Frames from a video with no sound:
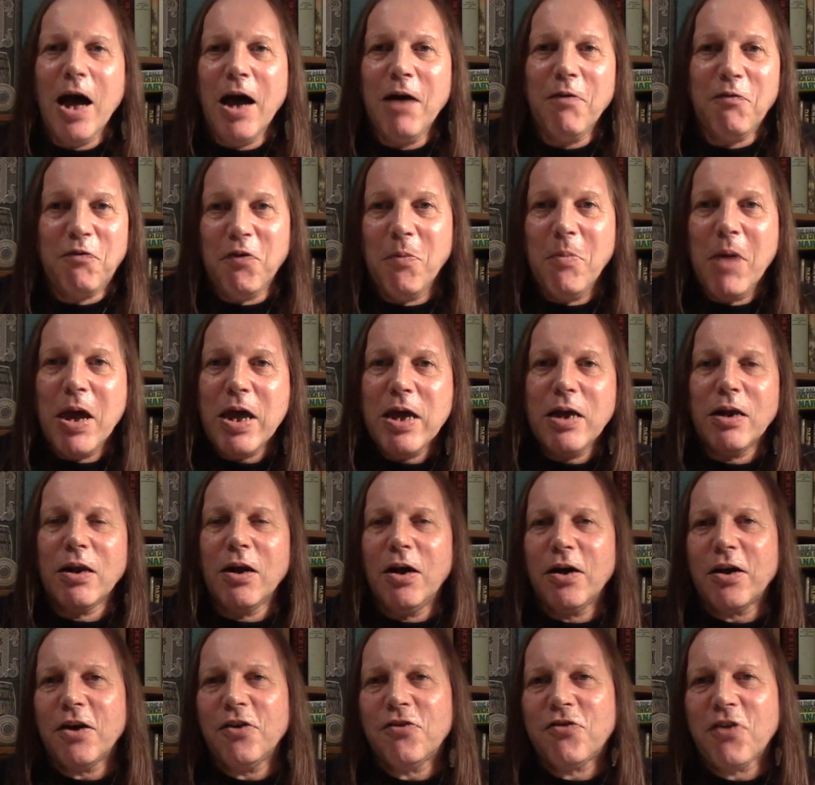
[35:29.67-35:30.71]
For me,
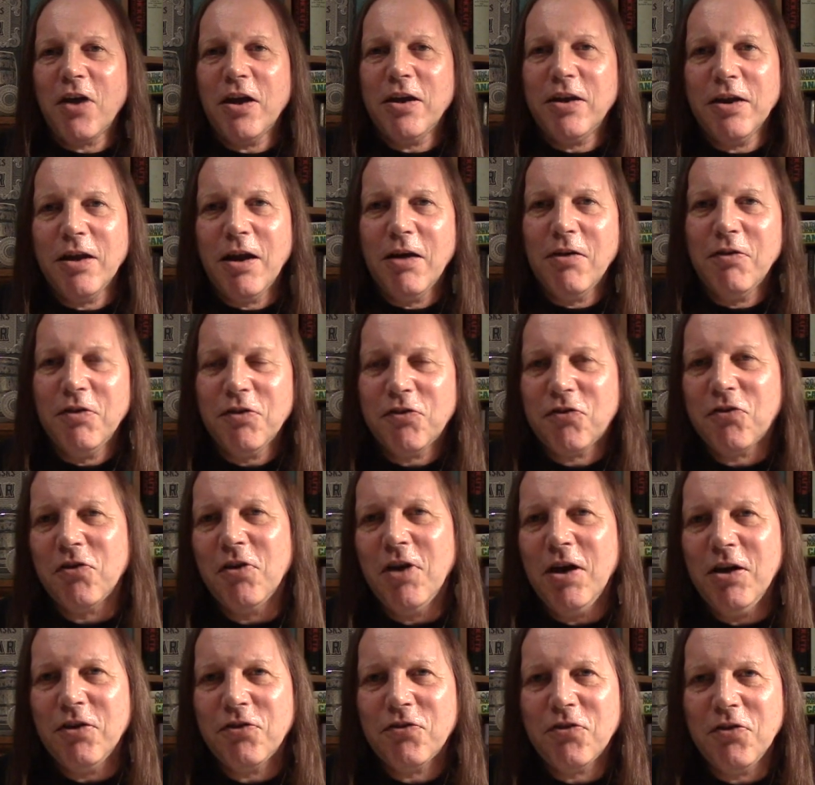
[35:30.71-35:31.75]
like I said, you know,
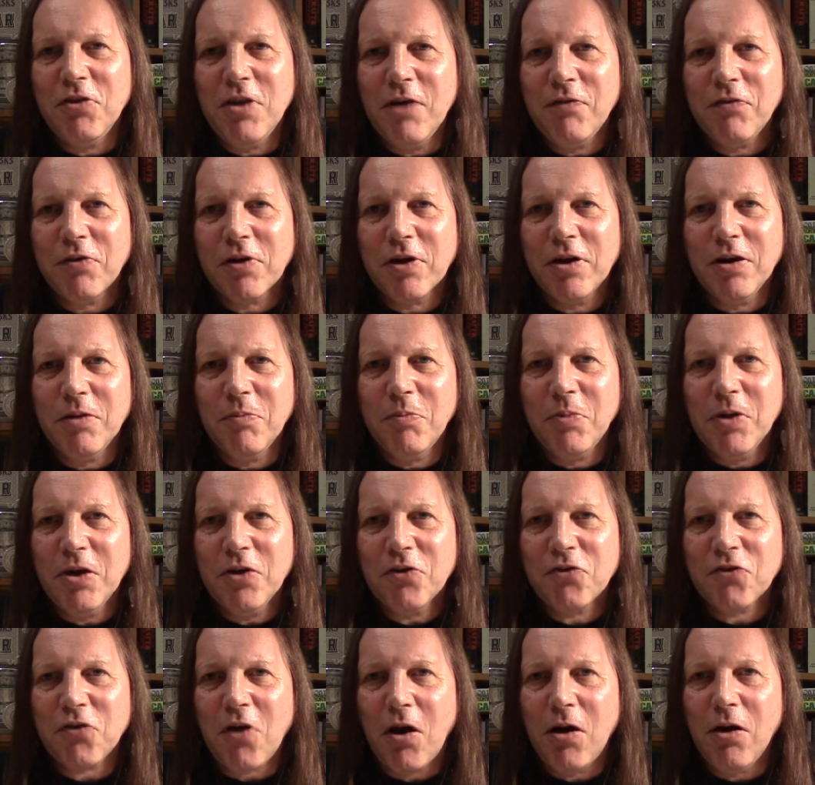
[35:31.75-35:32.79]
it's never going to be
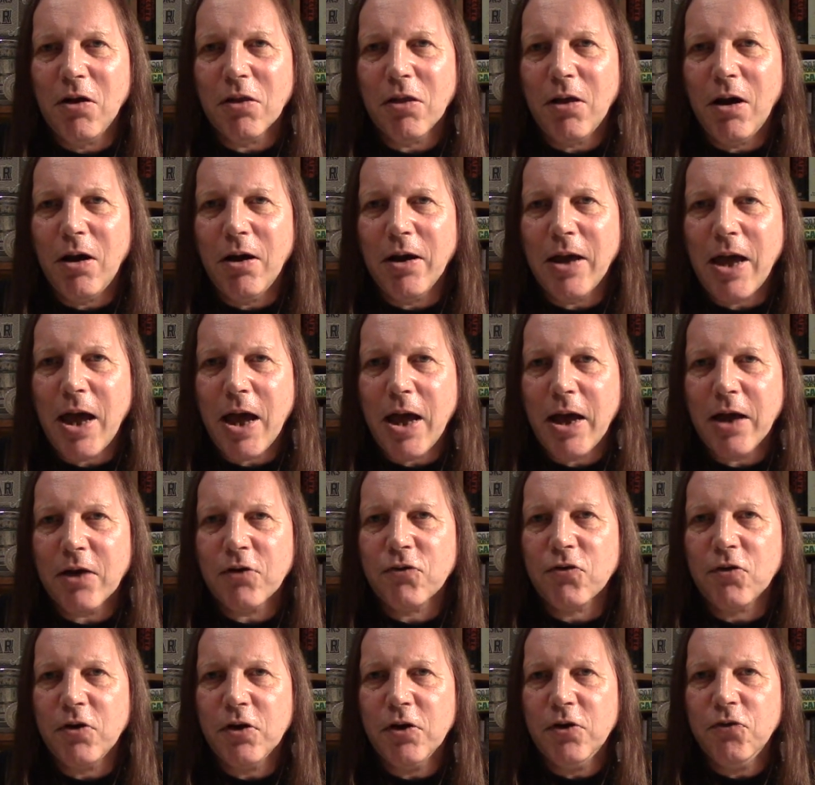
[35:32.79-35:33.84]
a style that I
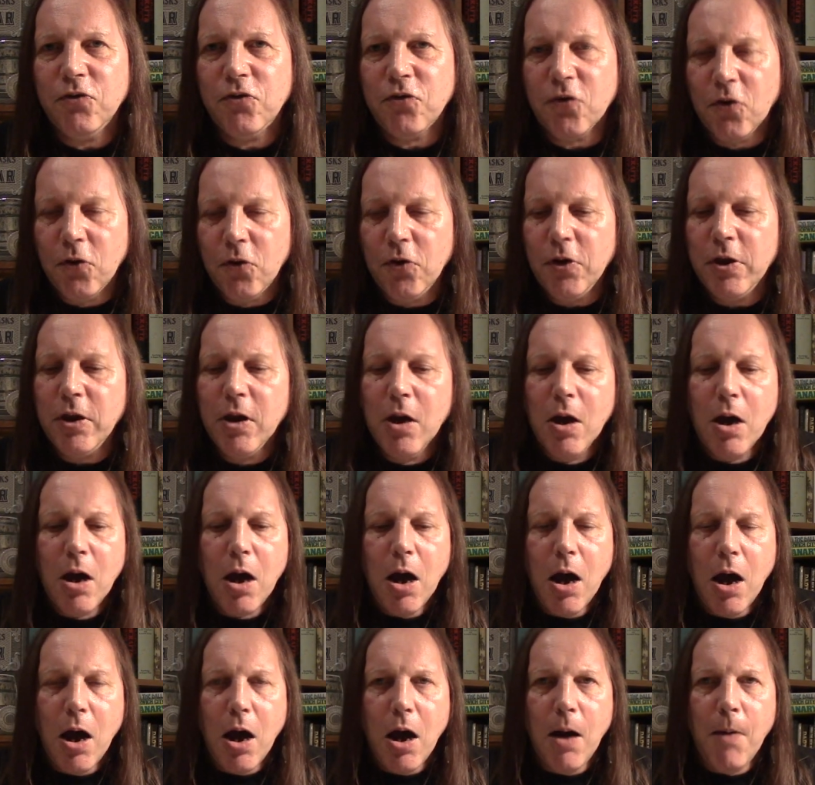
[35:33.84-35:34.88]
actually enjoy.
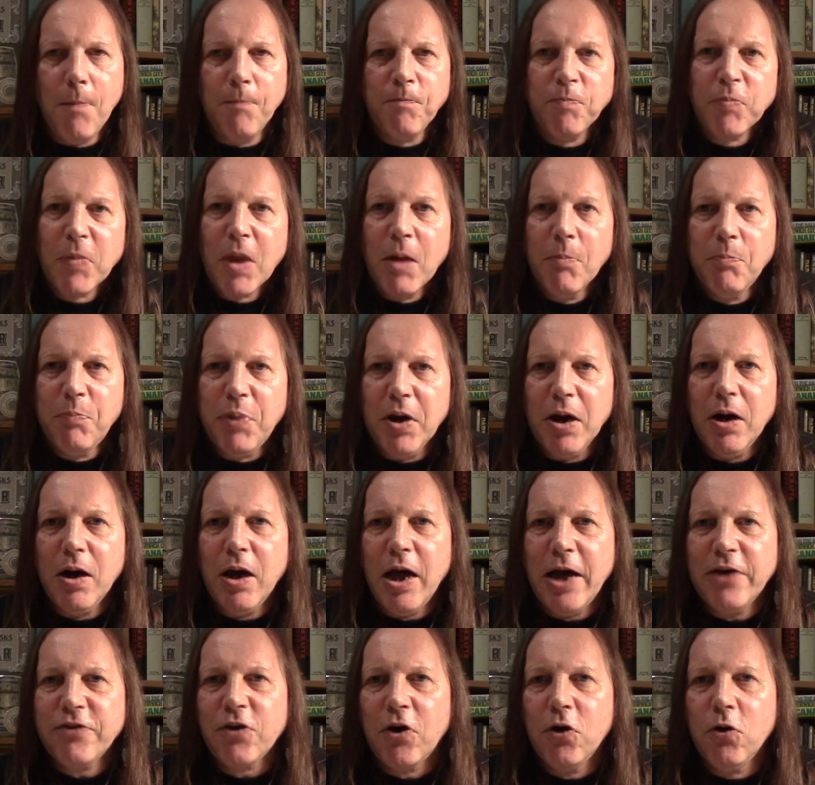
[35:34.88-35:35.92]
But
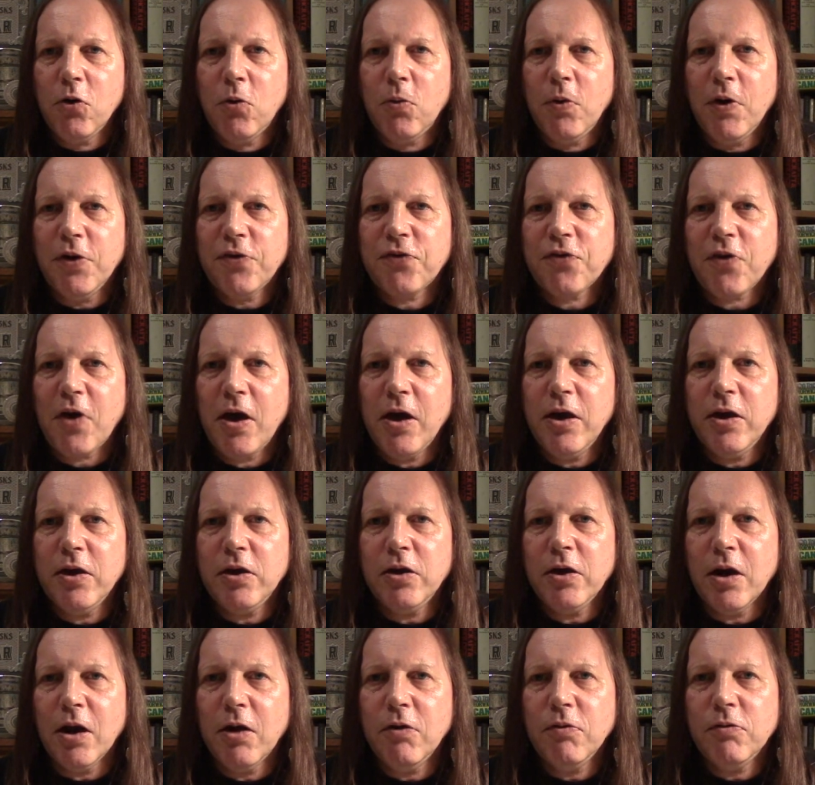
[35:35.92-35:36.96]
as I always say,
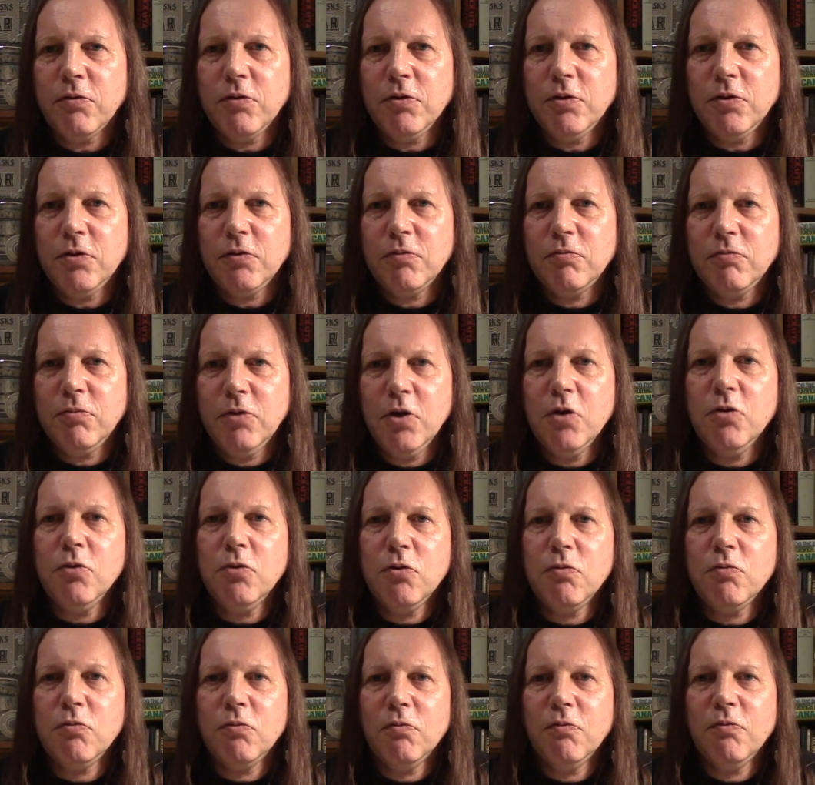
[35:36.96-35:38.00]
you know,
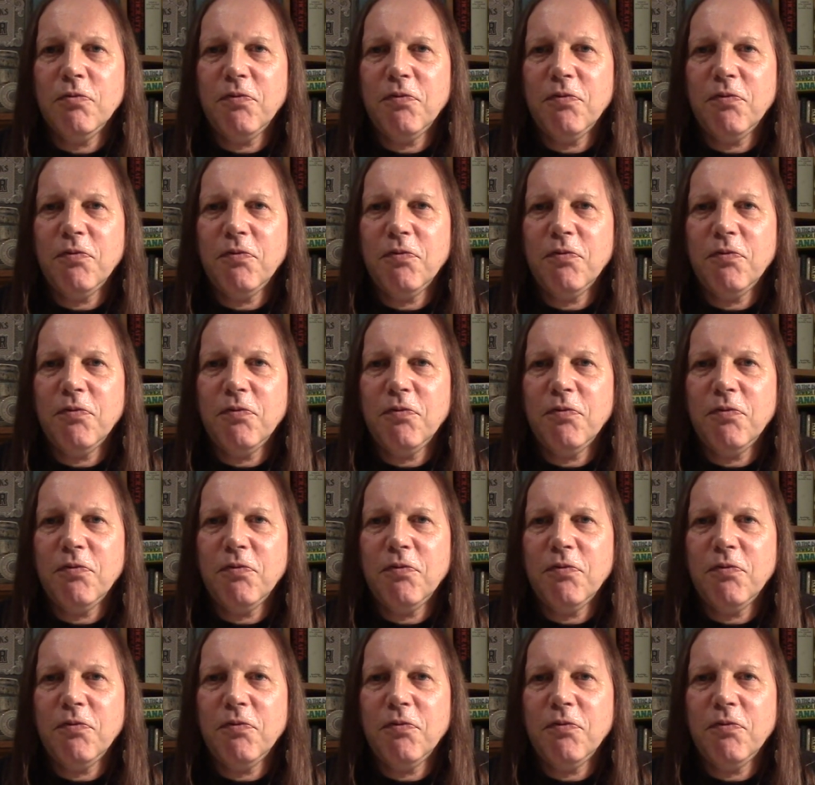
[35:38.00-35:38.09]
you